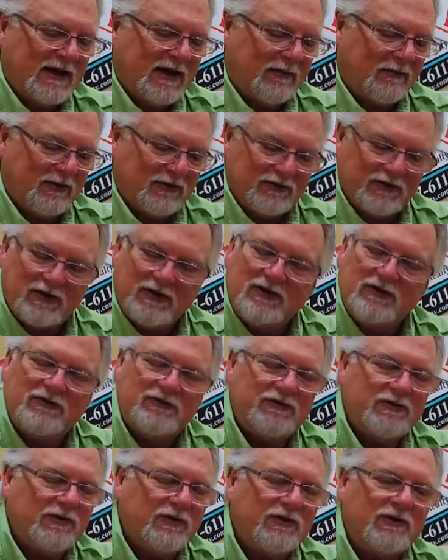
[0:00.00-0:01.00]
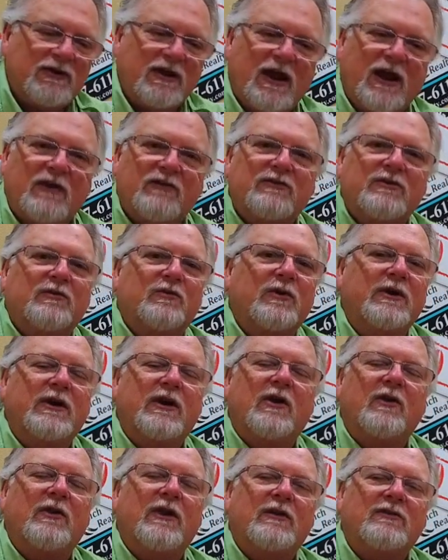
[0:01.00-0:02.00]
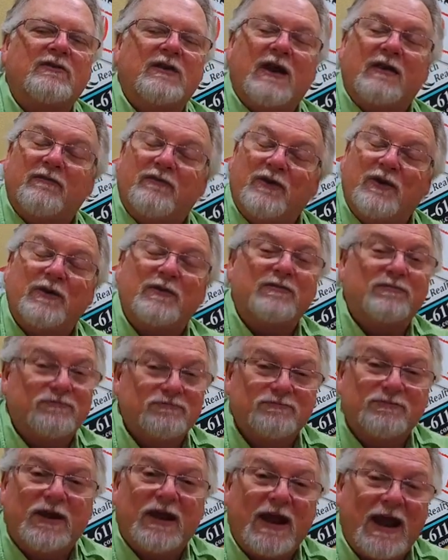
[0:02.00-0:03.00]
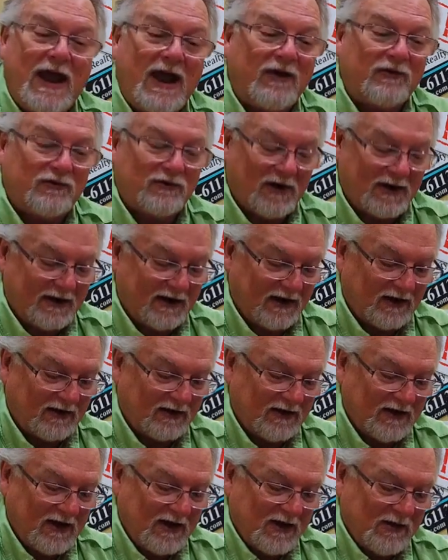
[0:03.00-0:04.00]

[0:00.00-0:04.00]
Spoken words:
I'm just going to use $200,000, and we know that's not a very big house right now,